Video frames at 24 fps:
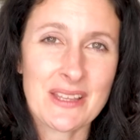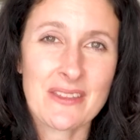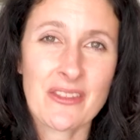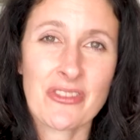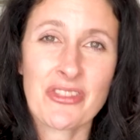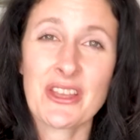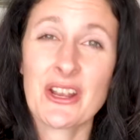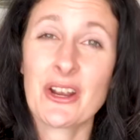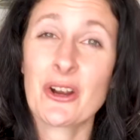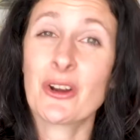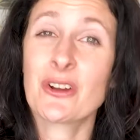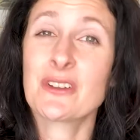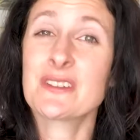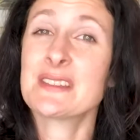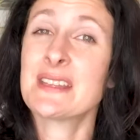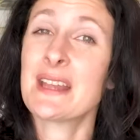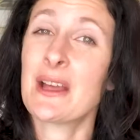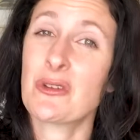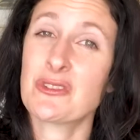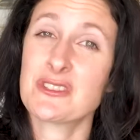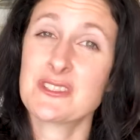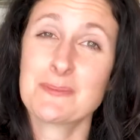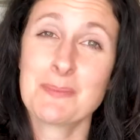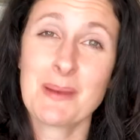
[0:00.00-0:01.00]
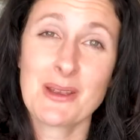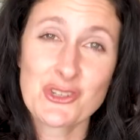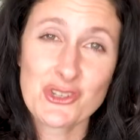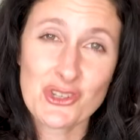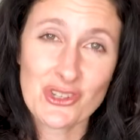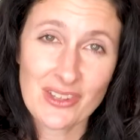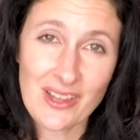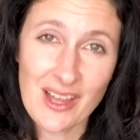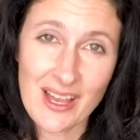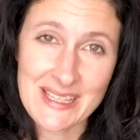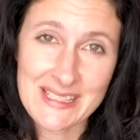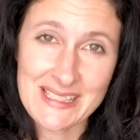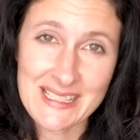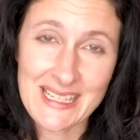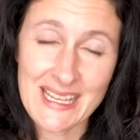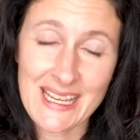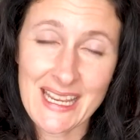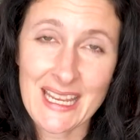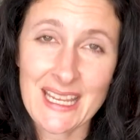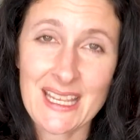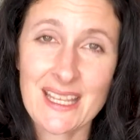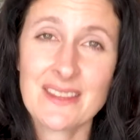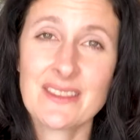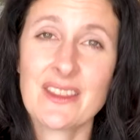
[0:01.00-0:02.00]
that they are now specializing
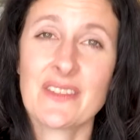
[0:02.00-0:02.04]
in,